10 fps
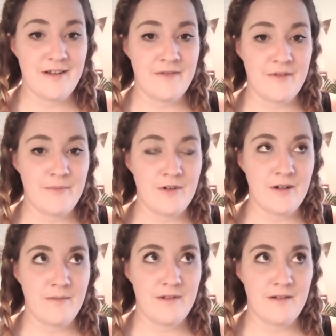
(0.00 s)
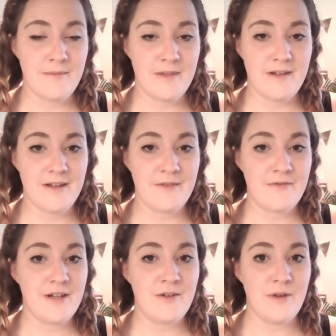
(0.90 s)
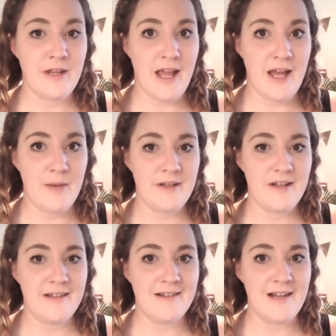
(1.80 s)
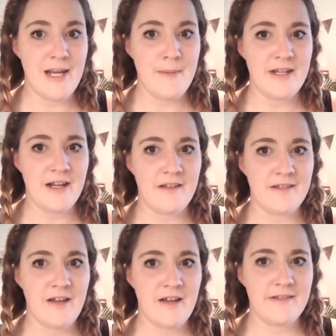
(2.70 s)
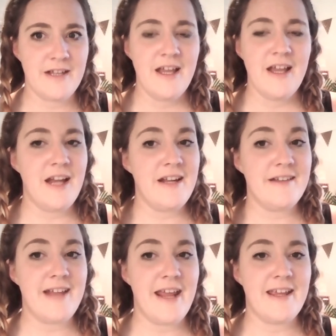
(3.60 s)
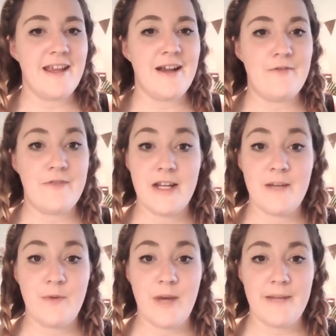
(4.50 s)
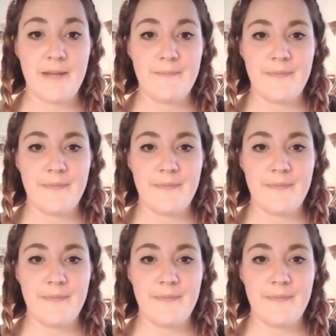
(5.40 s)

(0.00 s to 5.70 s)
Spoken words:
every problem, and every annoying habit as limiting ourselves and as taking our freedom away.